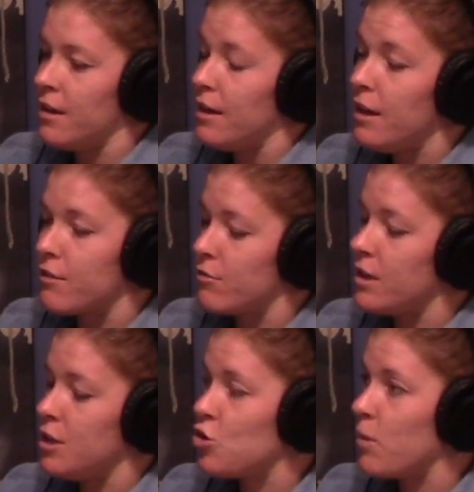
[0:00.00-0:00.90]
he's a
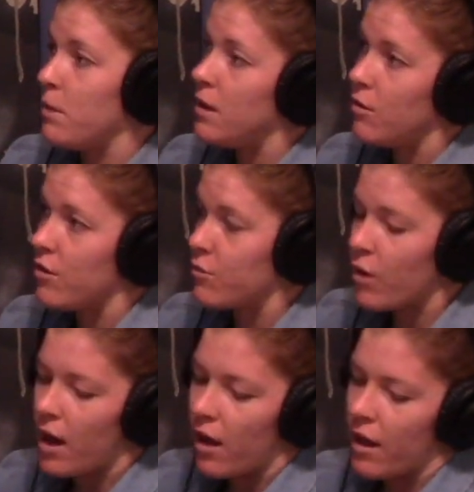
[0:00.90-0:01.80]
really trippy dude as
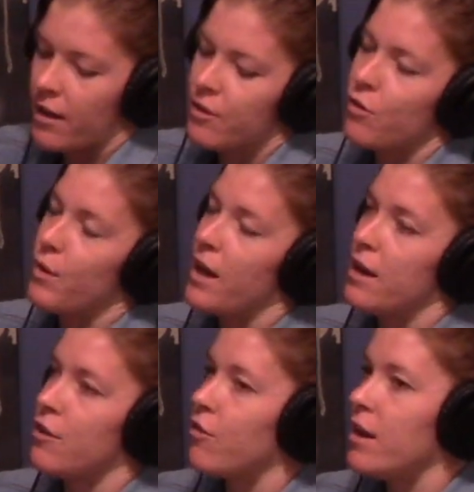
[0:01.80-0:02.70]
well, and so we
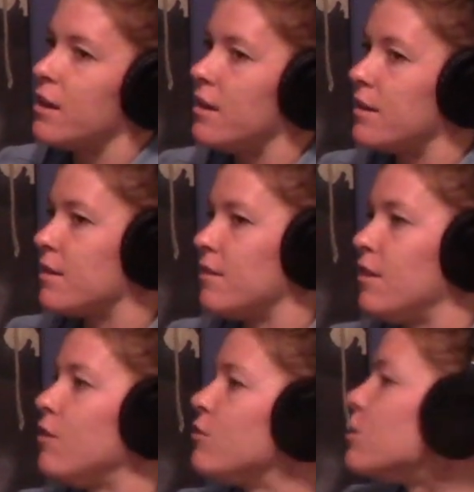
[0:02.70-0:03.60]
kind of created this
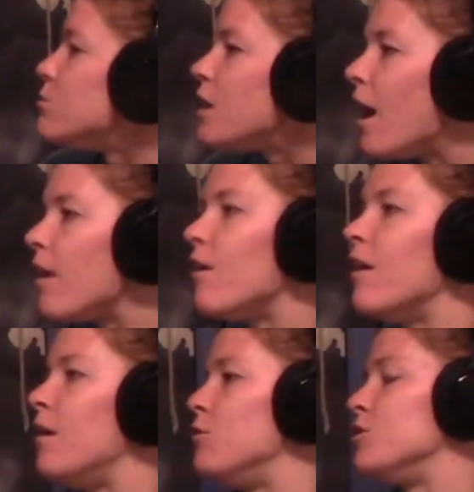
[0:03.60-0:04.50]
YouTube channel,
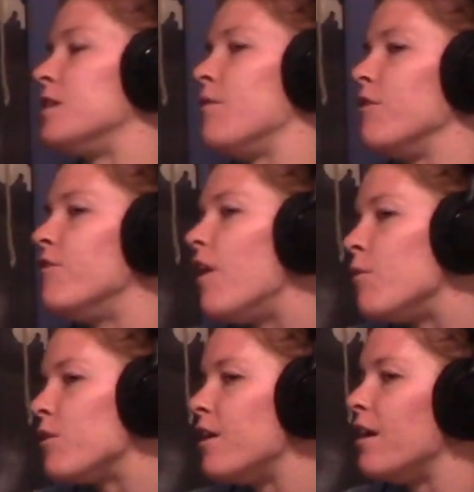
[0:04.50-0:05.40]
and we're just having
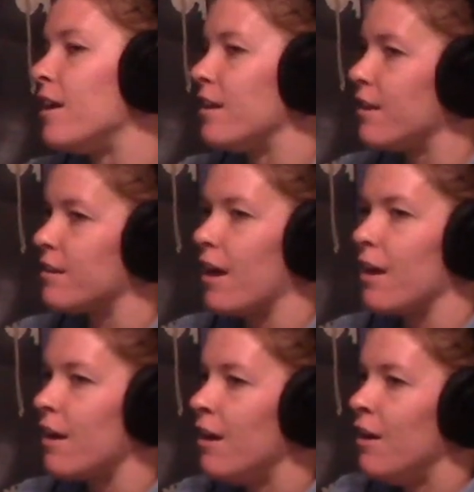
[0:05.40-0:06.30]
fun with it, and it's
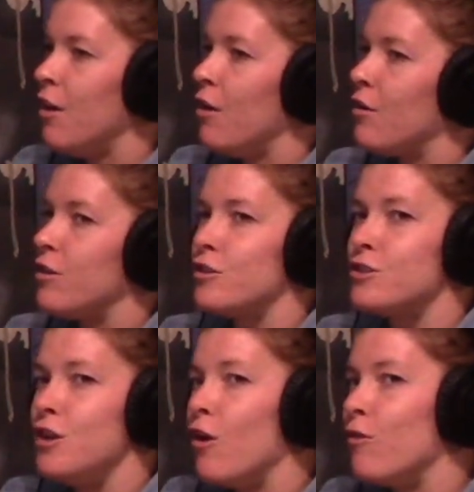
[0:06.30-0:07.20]
like, there's no.